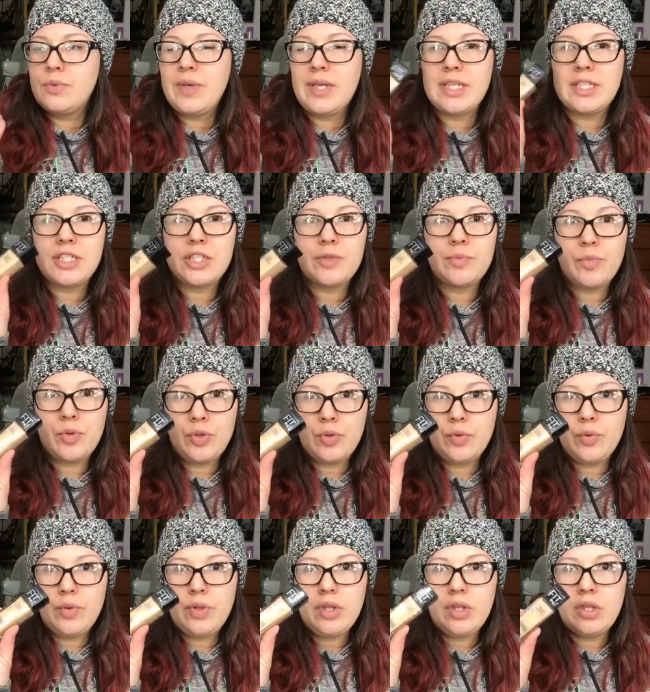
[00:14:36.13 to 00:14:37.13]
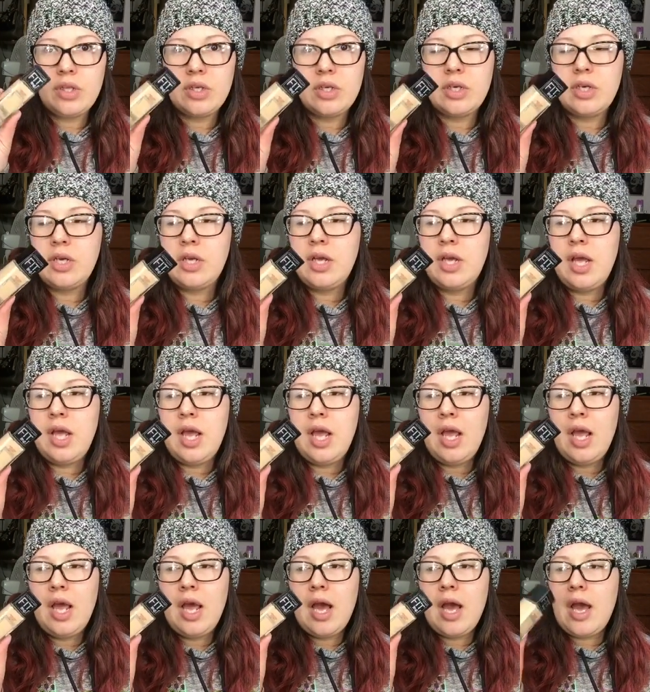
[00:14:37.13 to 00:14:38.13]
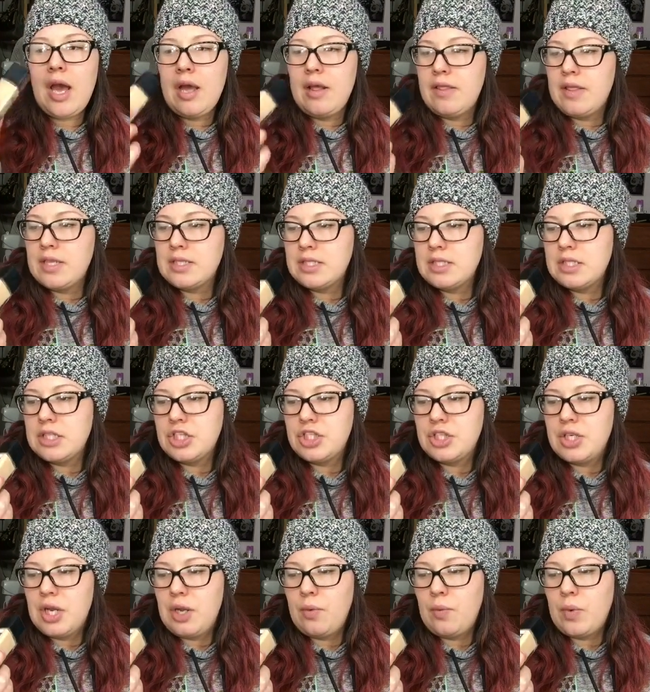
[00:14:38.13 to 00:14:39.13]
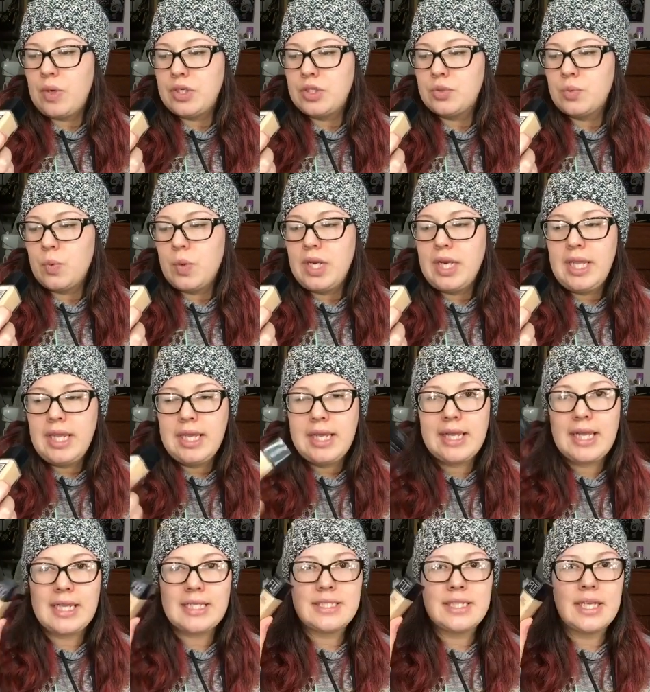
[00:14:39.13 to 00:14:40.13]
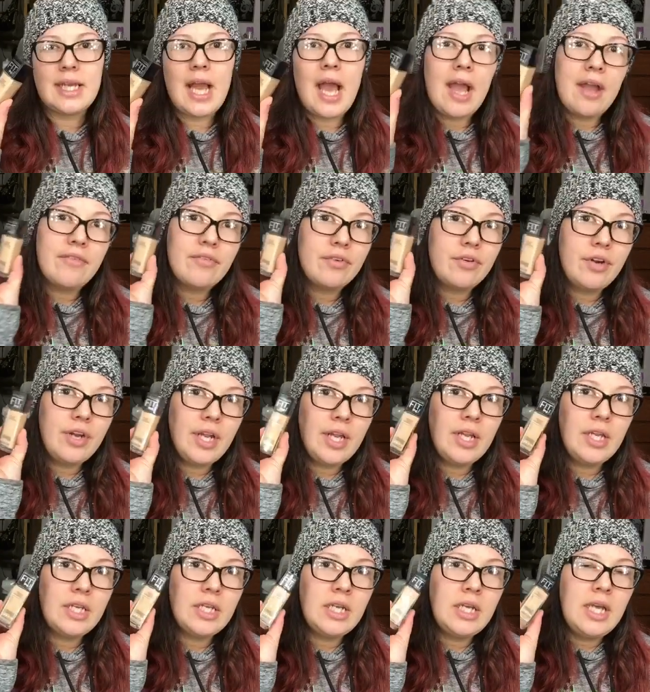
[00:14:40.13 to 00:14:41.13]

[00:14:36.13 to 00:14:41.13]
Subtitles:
and Smooth. This is a shade 120, Classic Ivory.